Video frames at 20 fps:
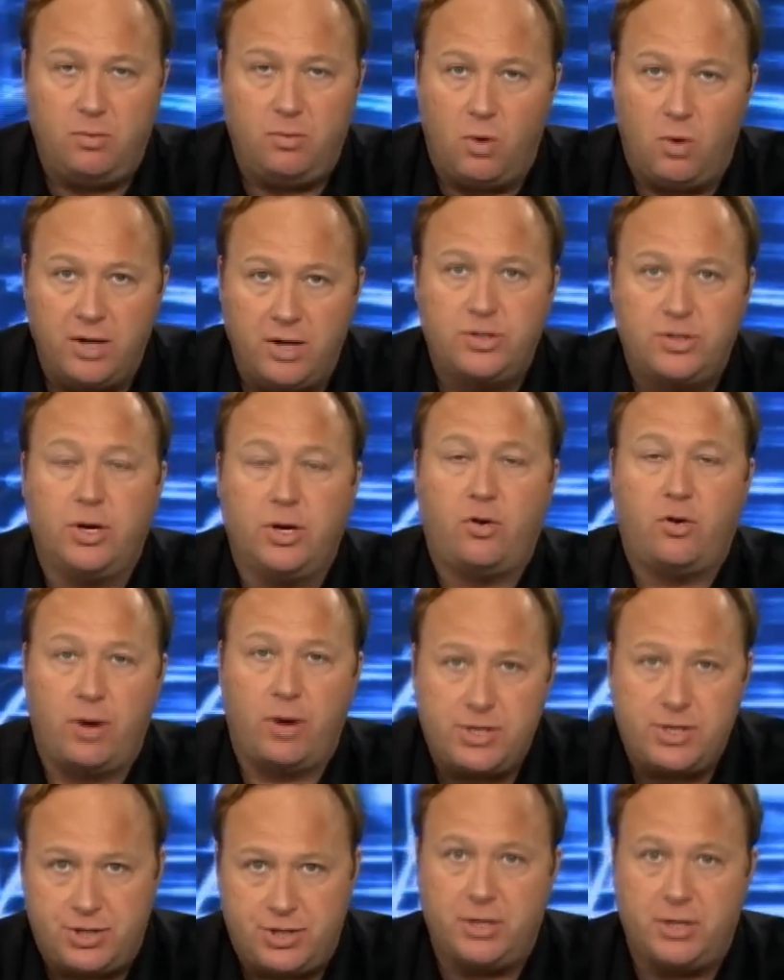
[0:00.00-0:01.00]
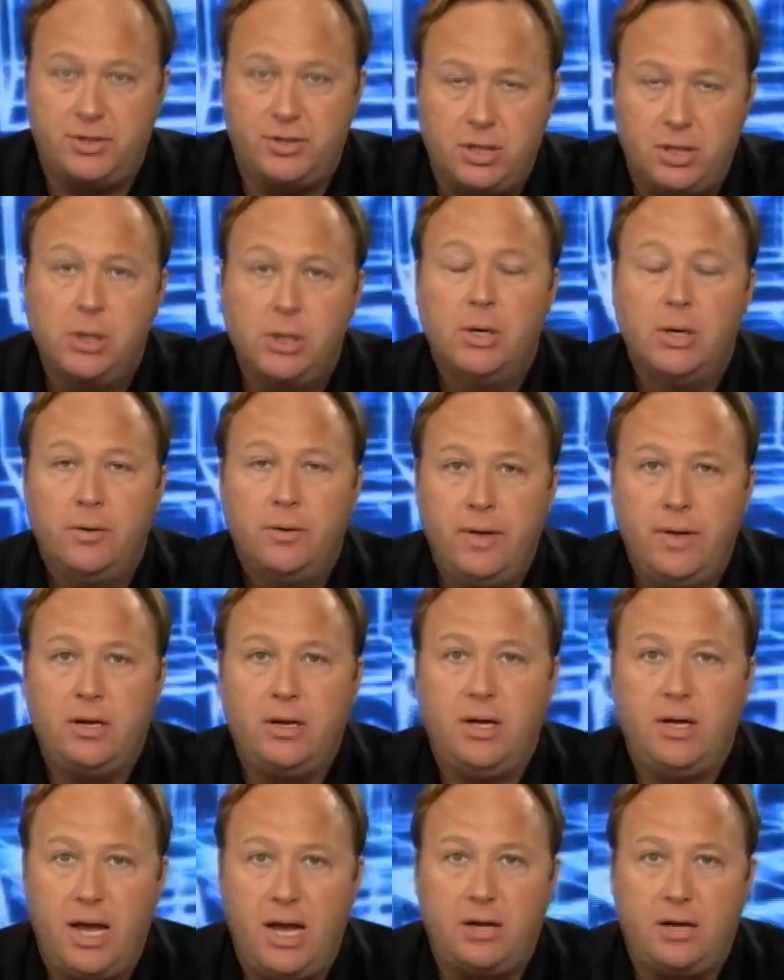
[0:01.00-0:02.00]
It was the Christians
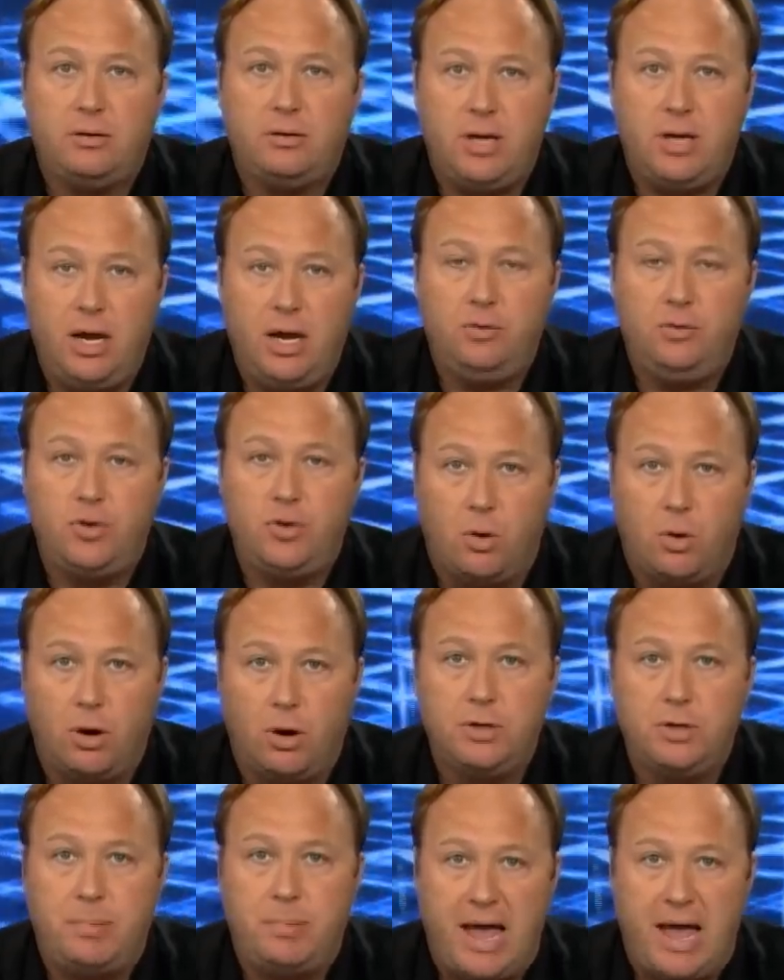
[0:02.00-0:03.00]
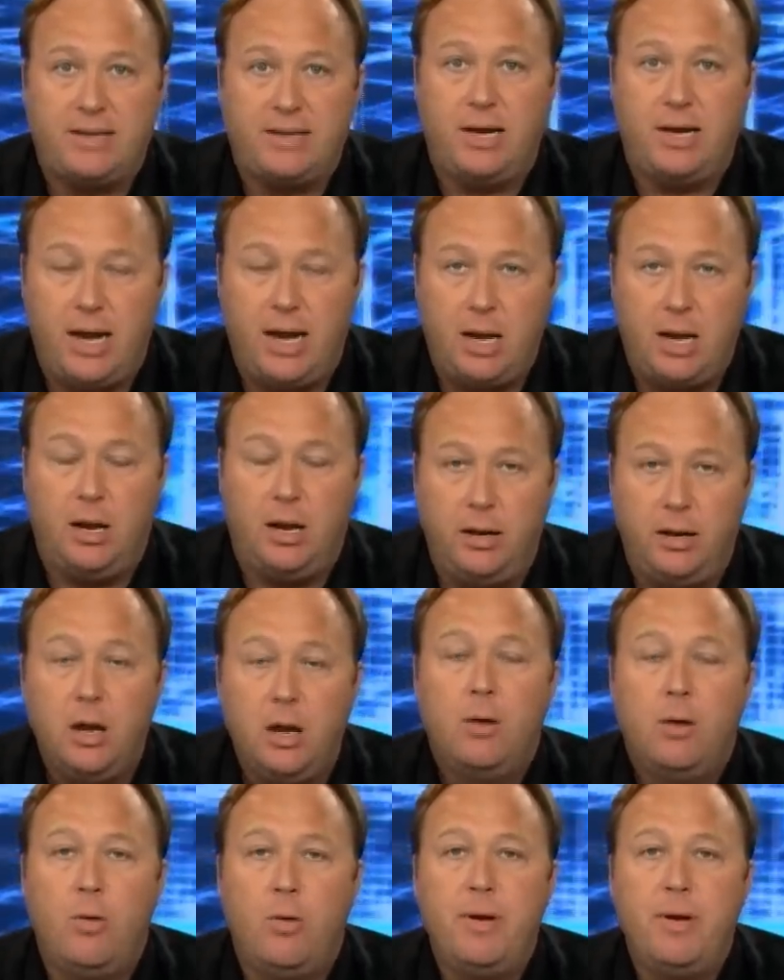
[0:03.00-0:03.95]
that kicked King George back to England.